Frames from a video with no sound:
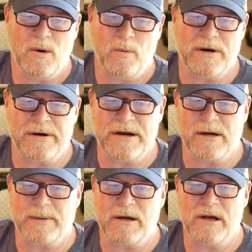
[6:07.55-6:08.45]
We are
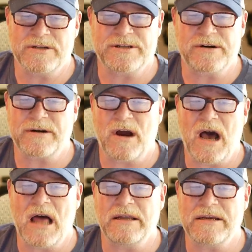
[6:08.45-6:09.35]
here because their
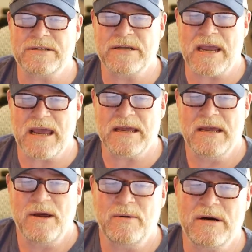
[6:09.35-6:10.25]
colleagues, and
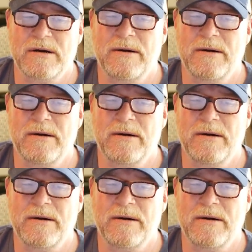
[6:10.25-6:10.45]
we are